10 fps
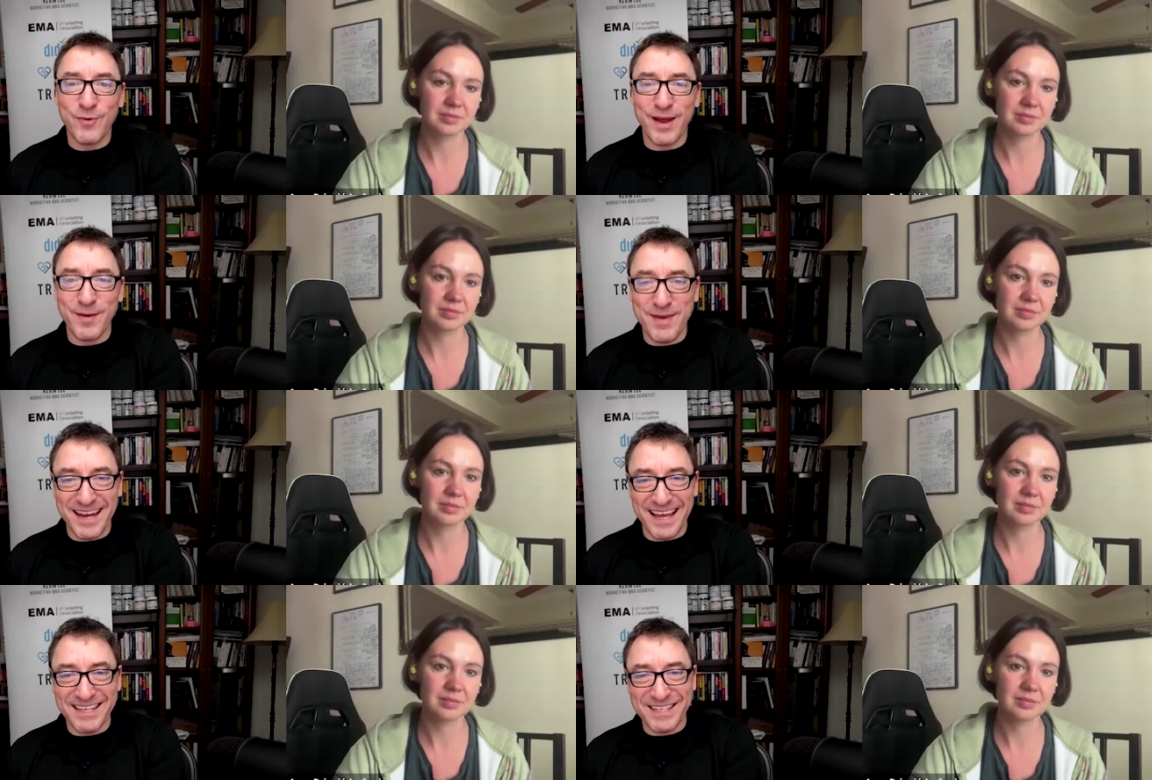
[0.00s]

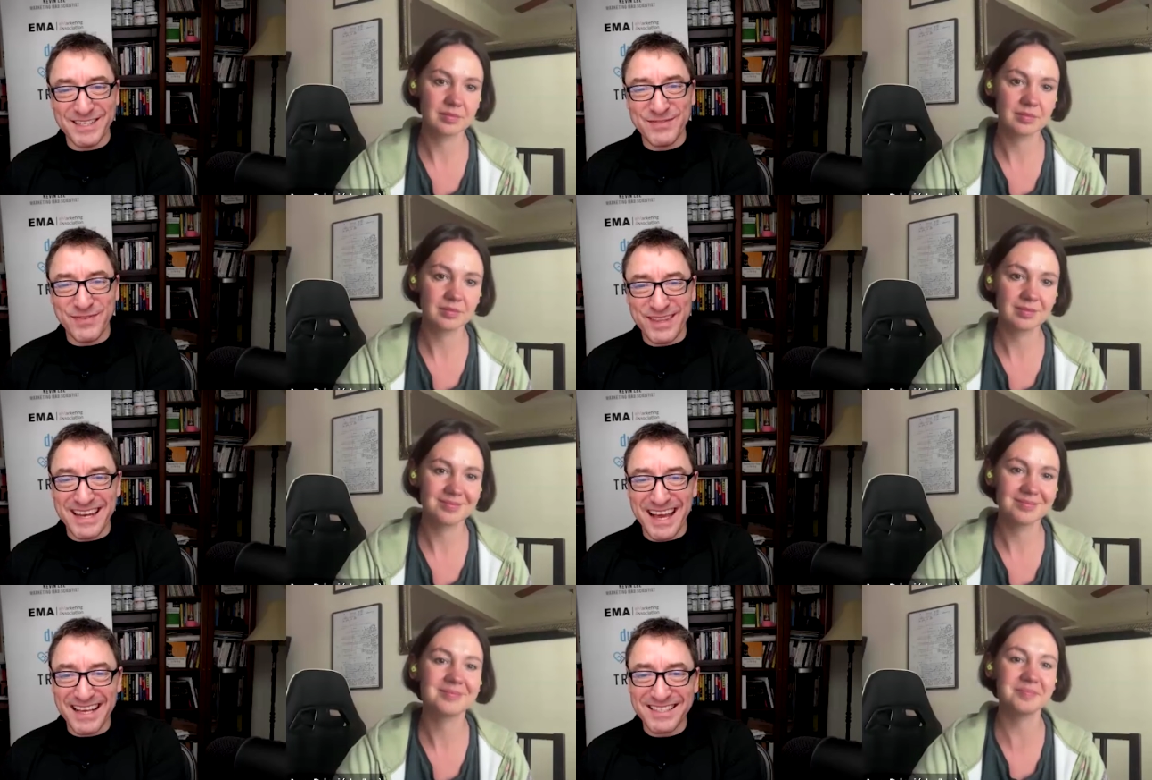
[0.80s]
Speaker 1: recommendations for
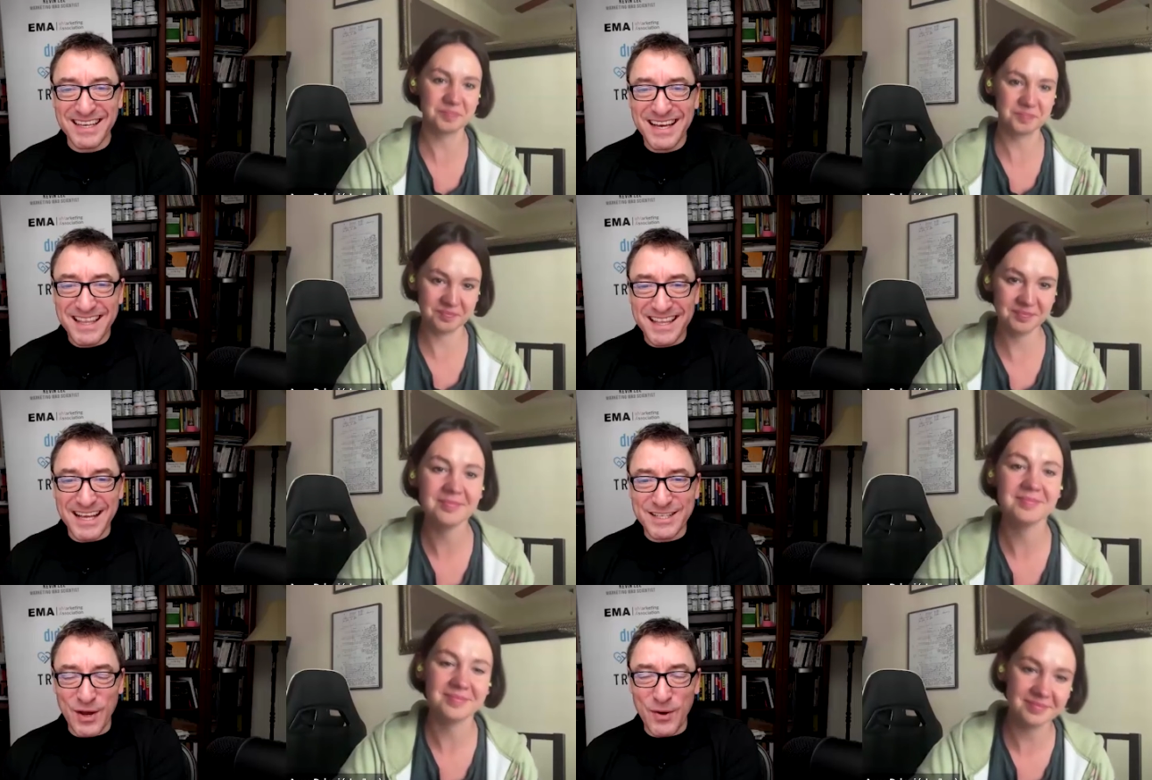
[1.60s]
the next mm-hmm.
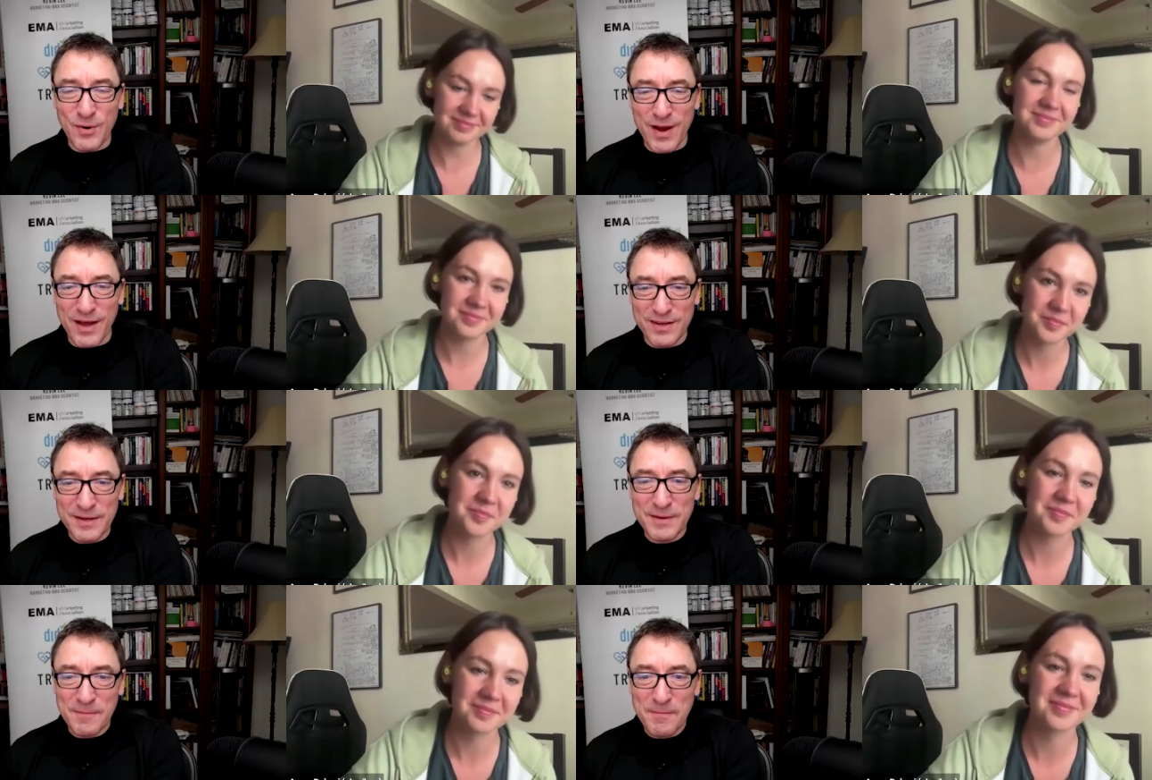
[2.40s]
next go mm-hmm. around.
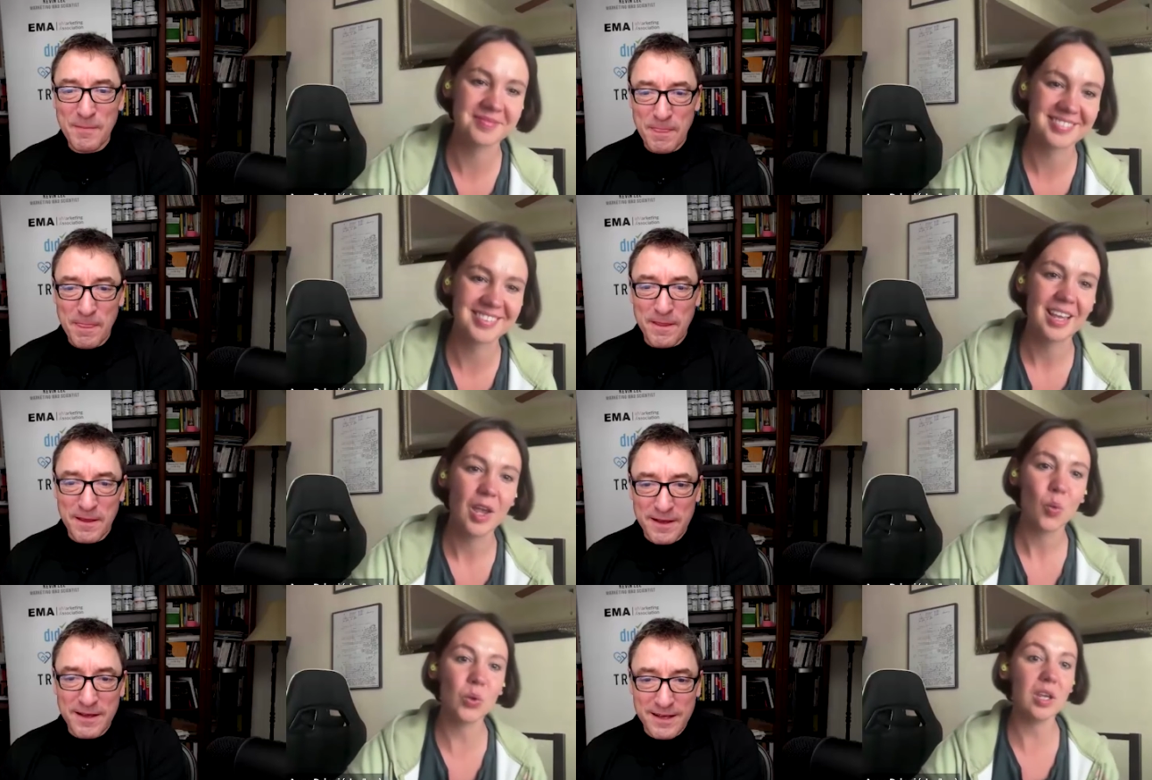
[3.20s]

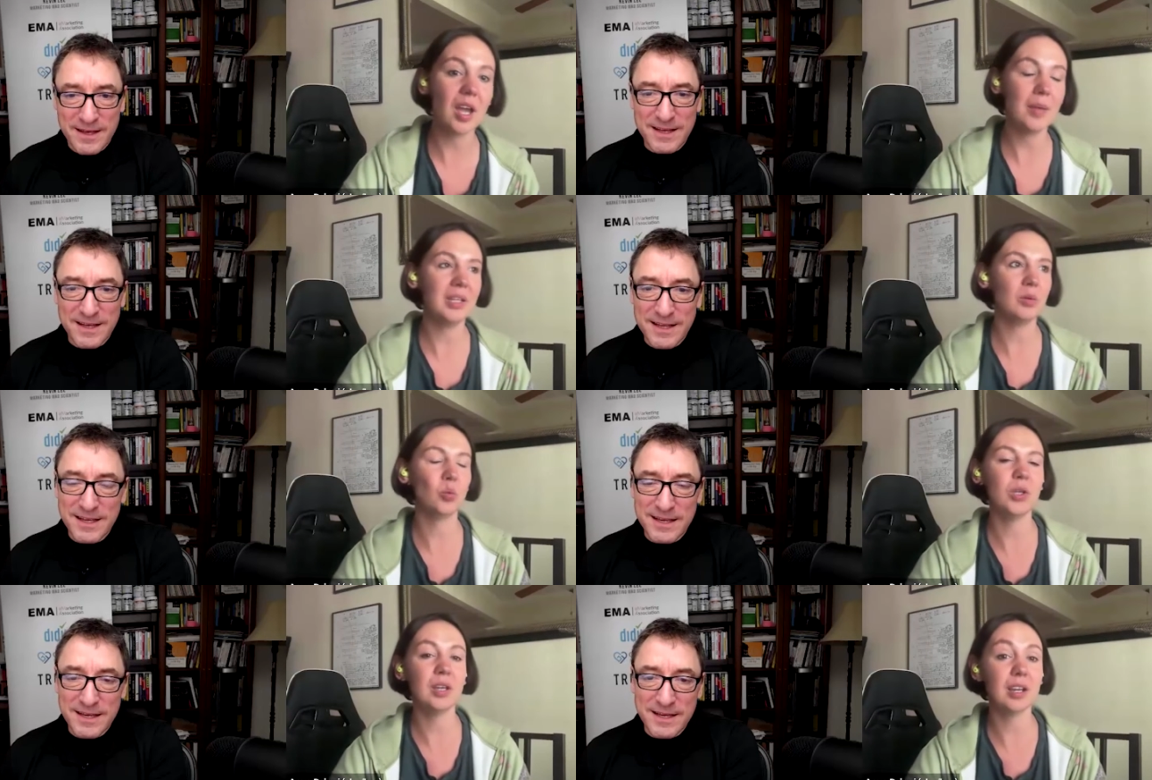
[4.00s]
Speaker 2: Mm-hmm. We, I
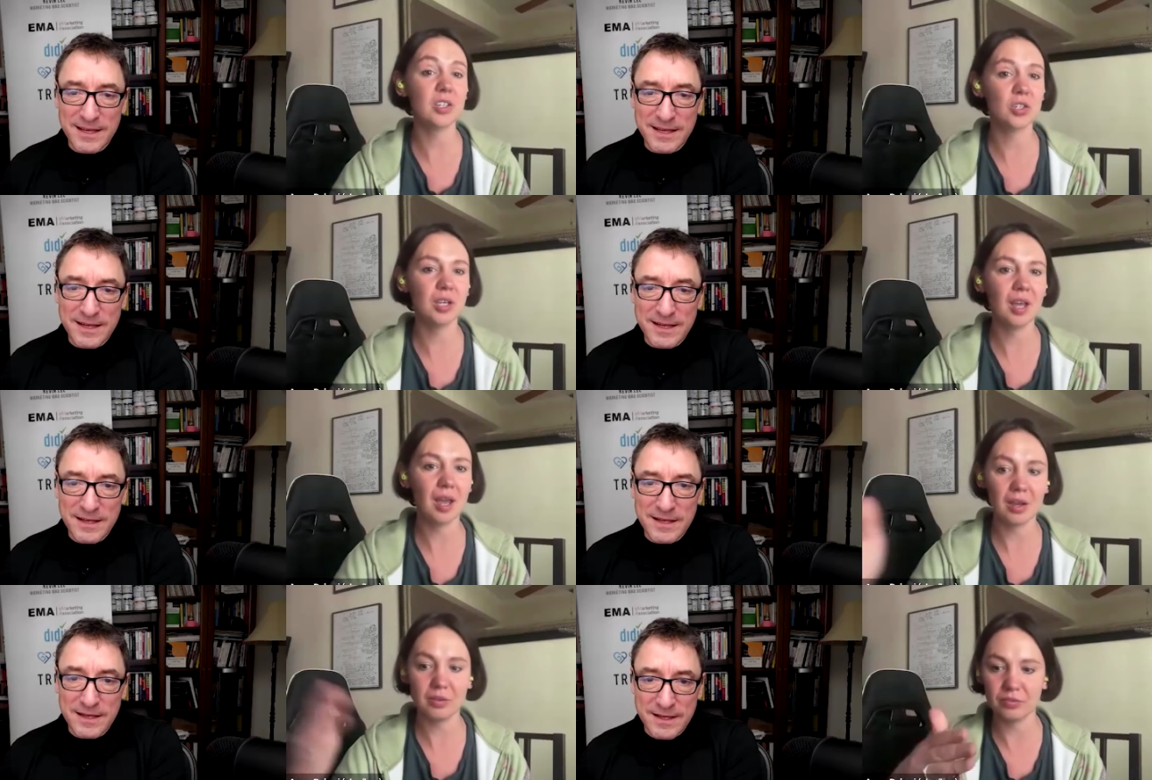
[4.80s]
mean, we
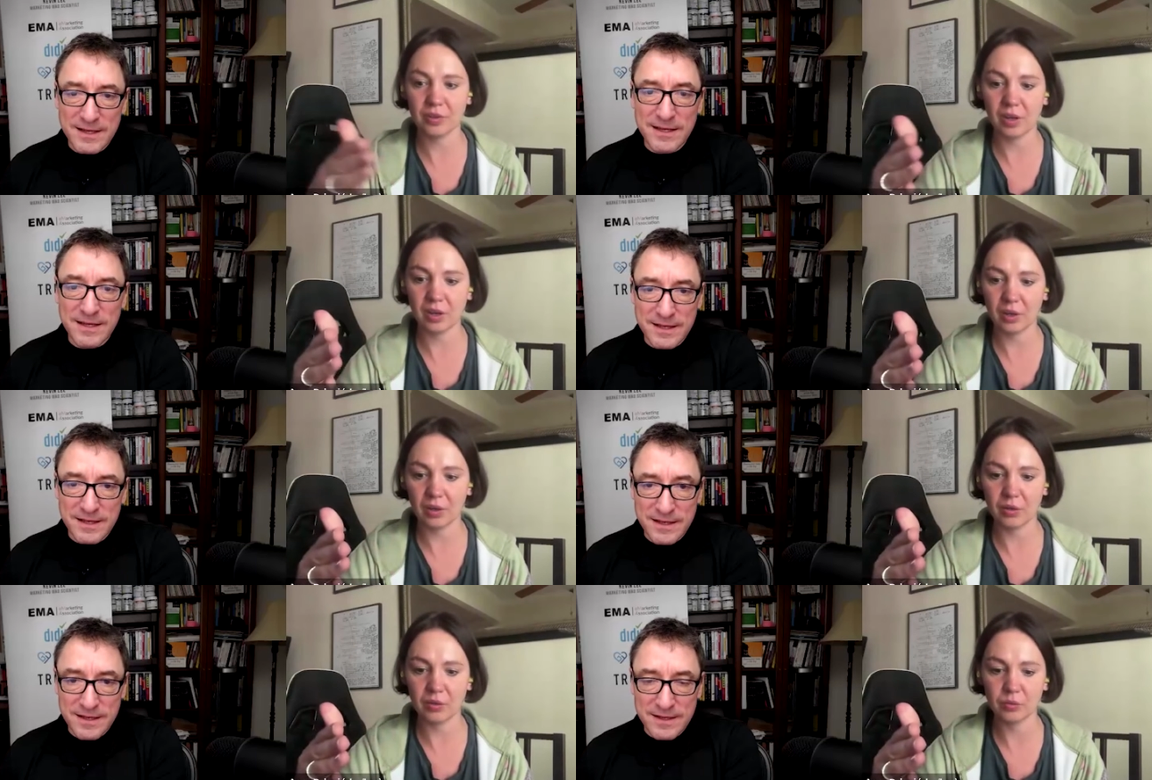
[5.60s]
actually have
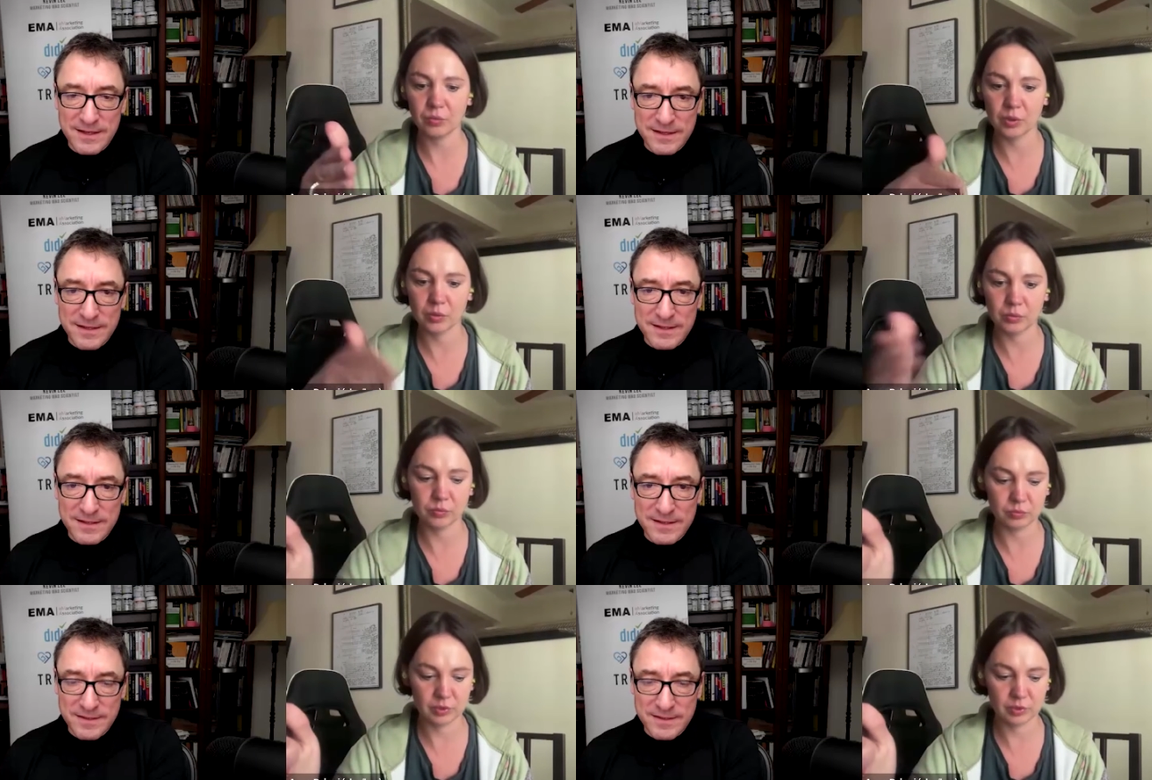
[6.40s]
uh, we